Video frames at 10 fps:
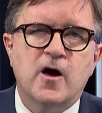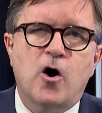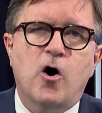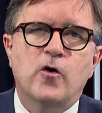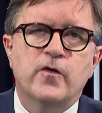
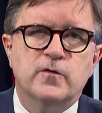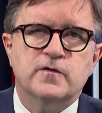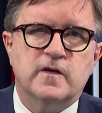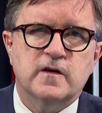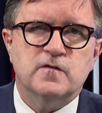All
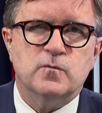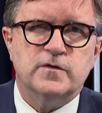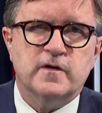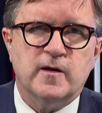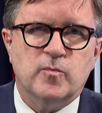those things
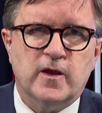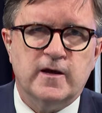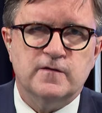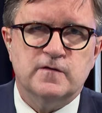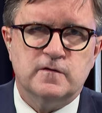will take
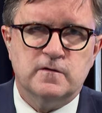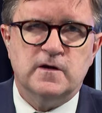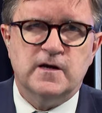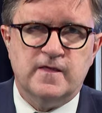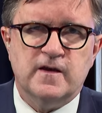place
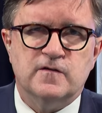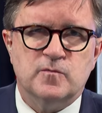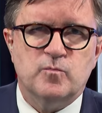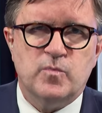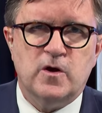in
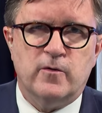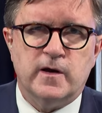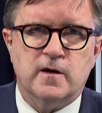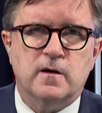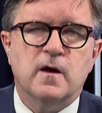this
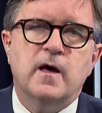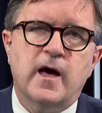period,